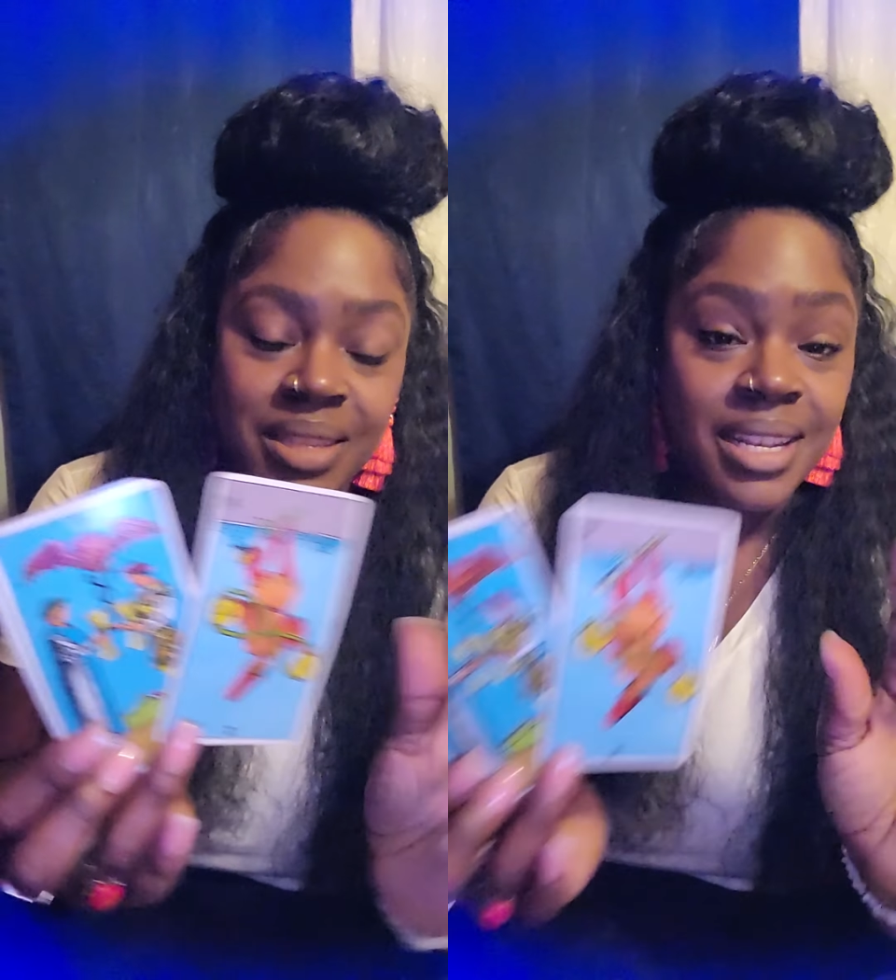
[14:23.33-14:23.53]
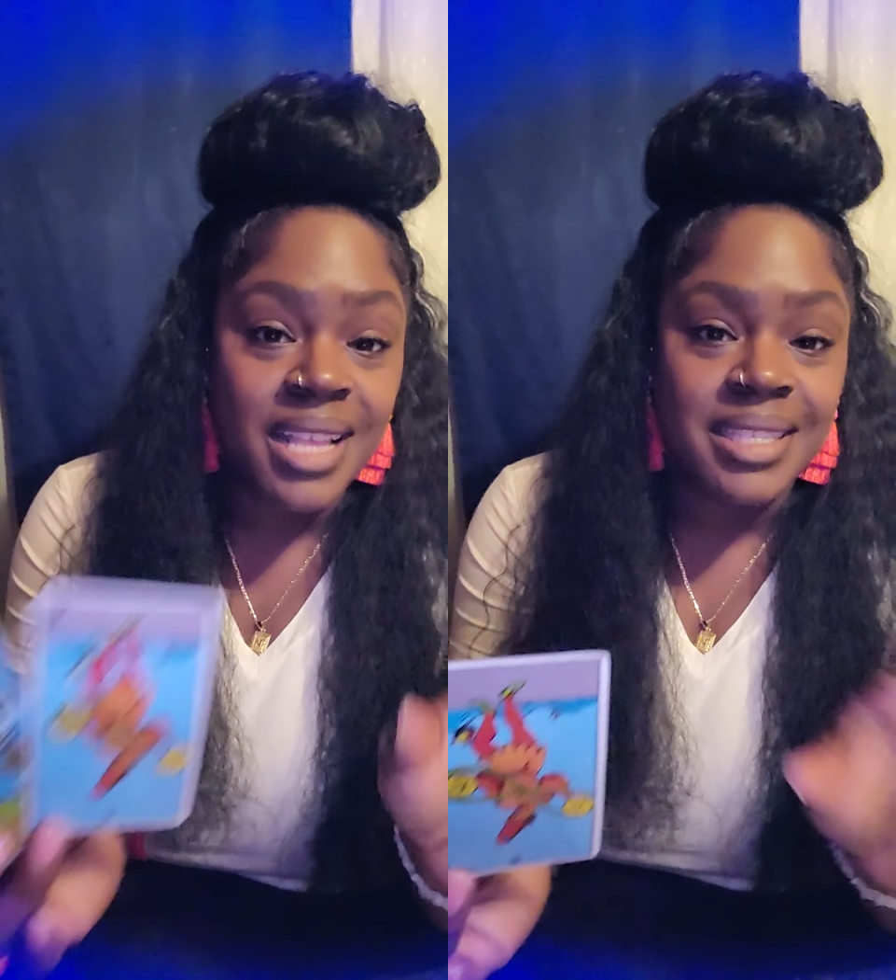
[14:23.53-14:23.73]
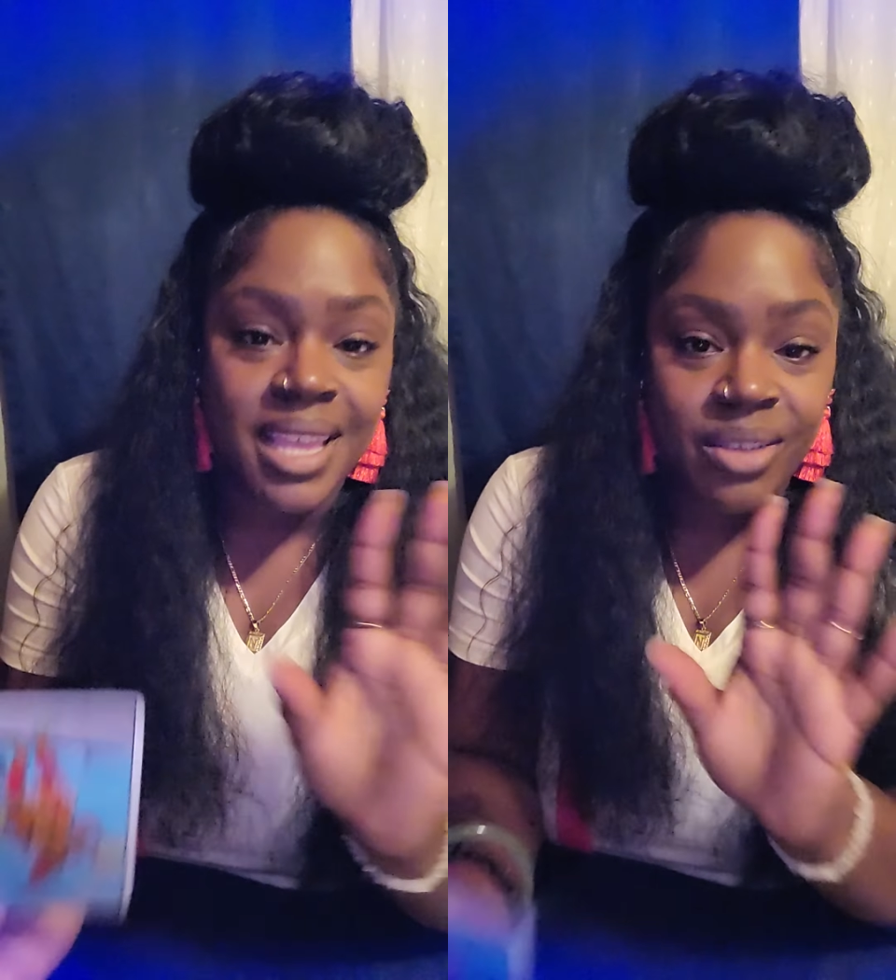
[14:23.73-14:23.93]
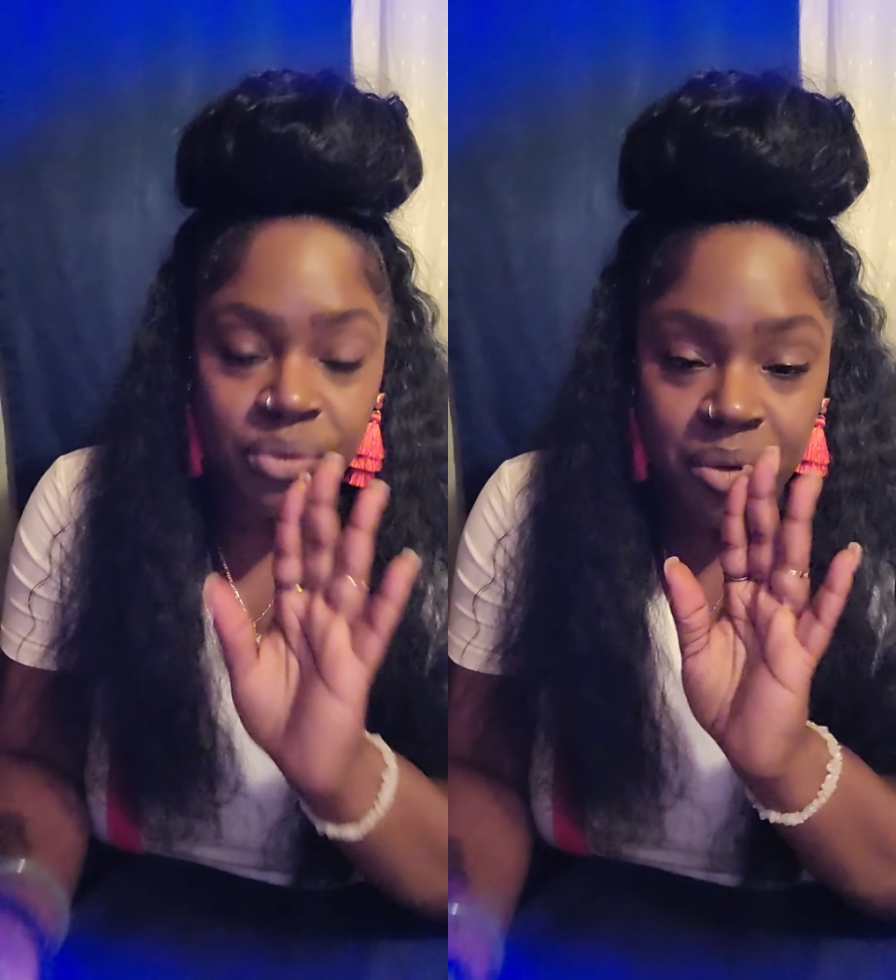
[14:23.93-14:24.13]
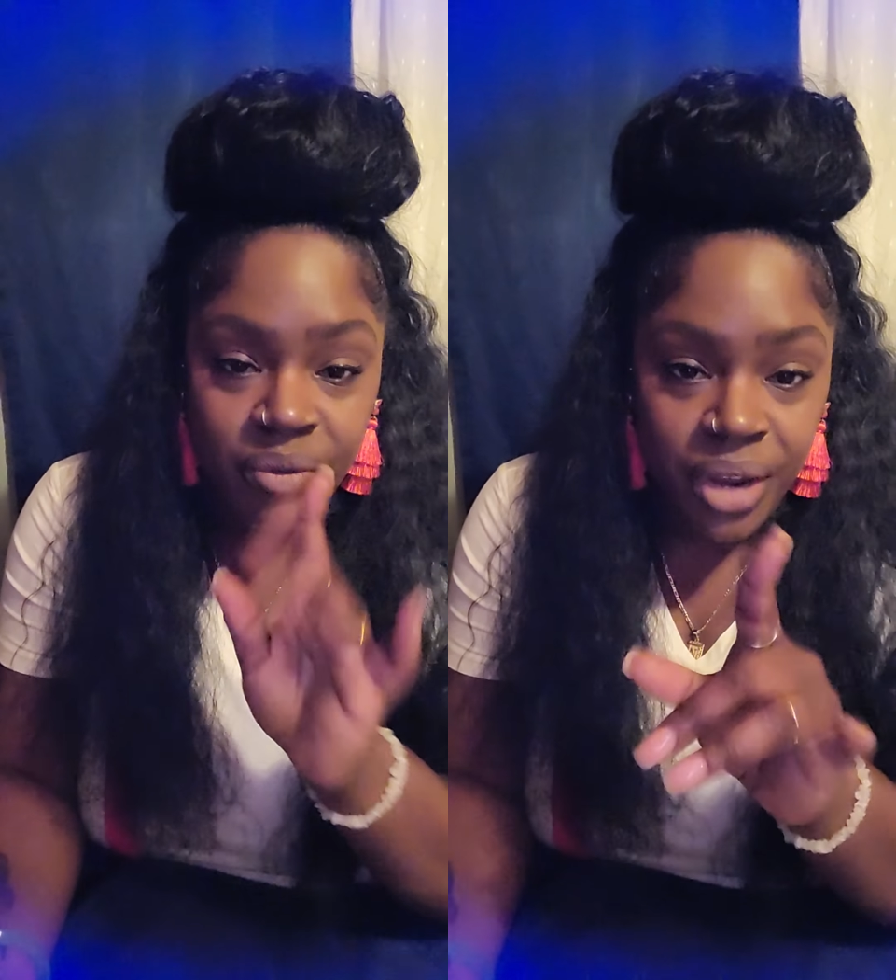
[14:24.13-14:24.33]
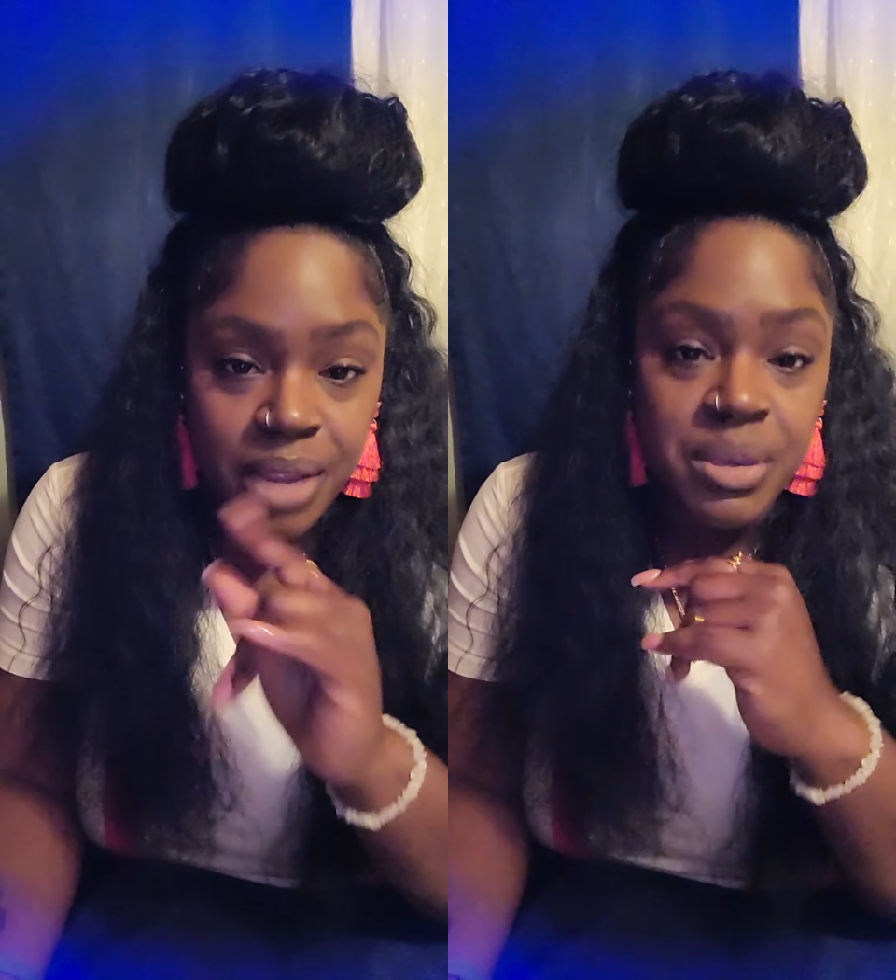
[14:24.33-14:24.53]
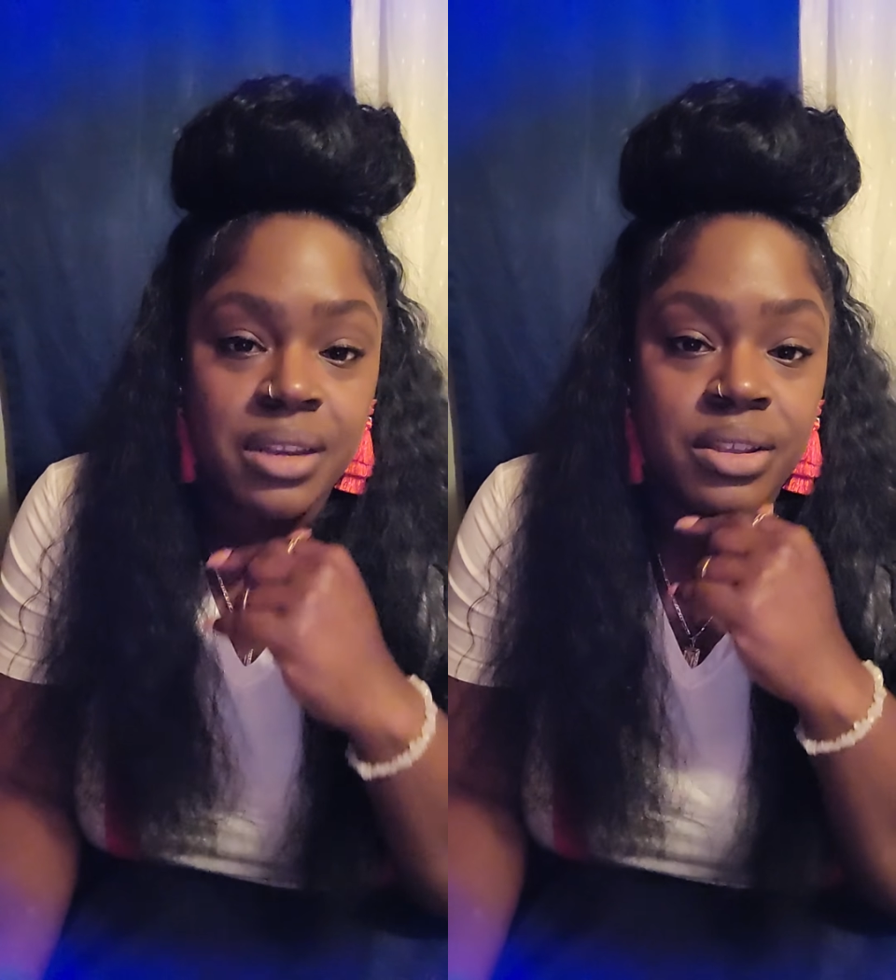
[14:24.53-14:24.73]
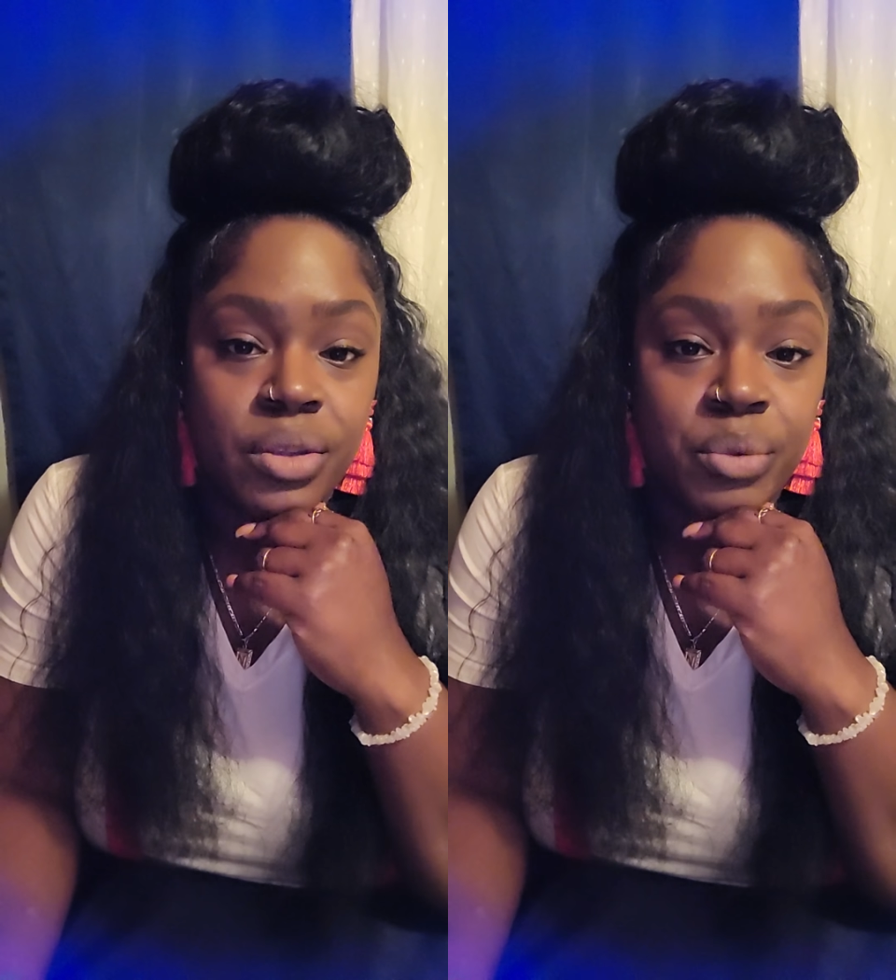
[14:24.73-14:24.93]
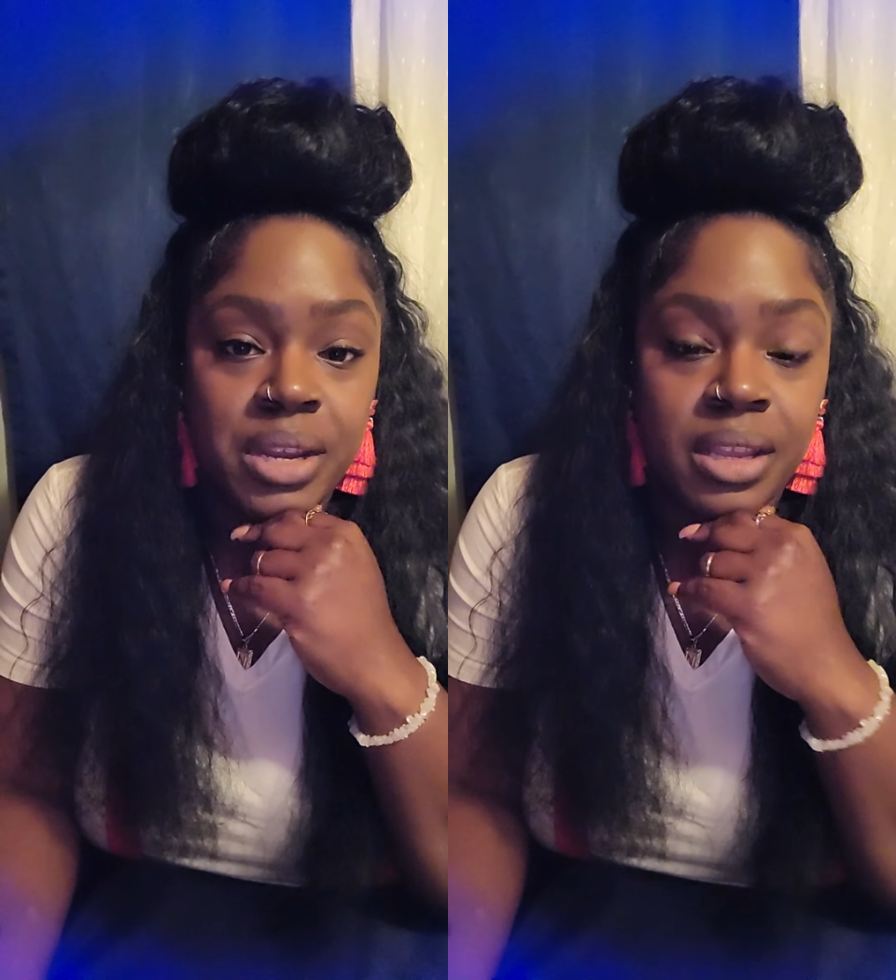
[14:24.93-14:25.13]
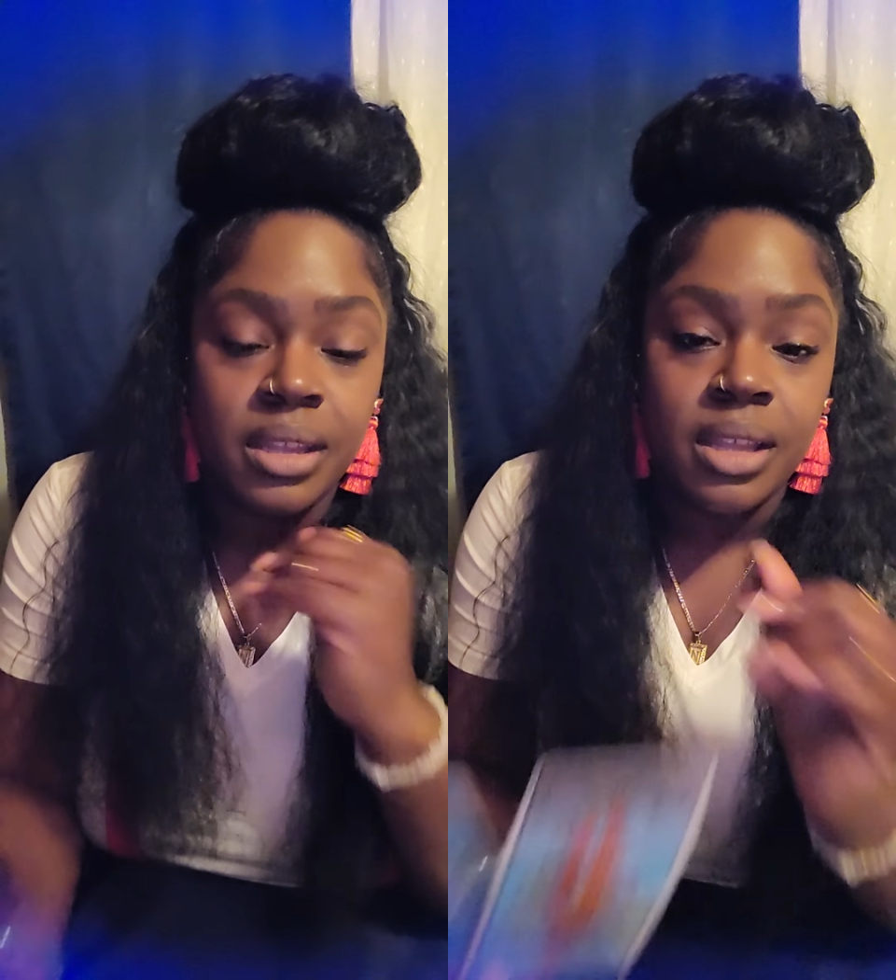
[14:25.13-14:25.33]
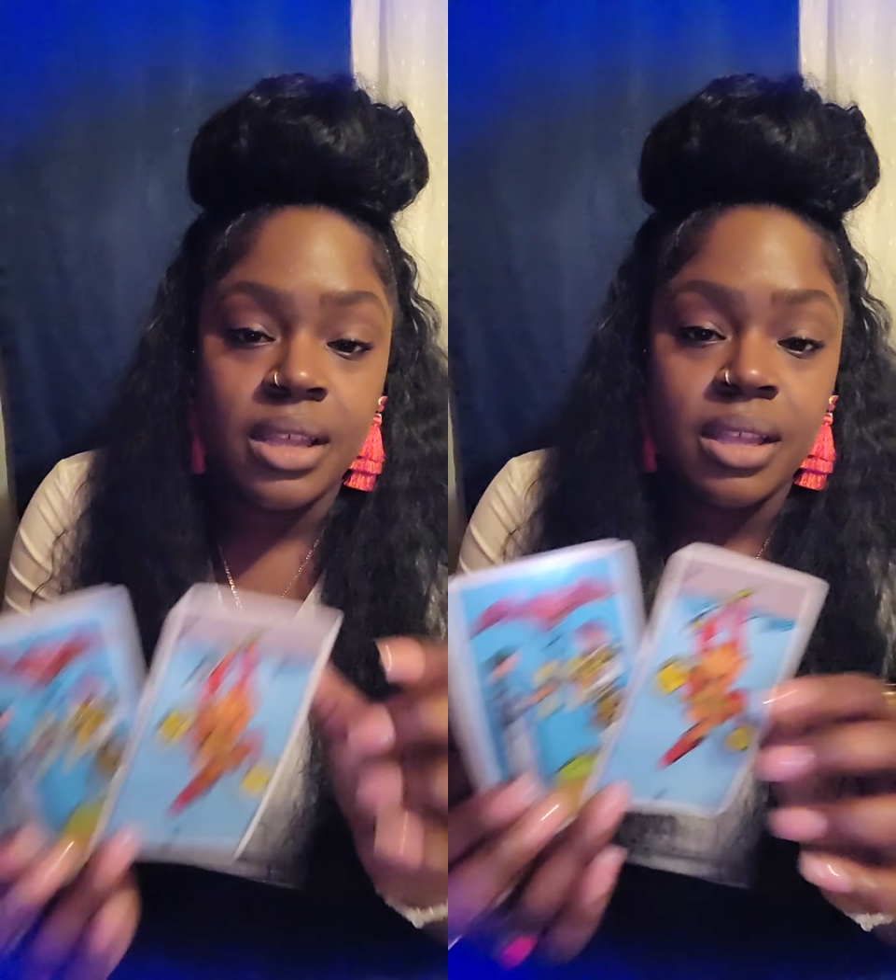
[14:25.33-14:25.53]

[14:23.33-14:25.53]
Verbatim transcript: Didn't I say from the very beginning of your reading,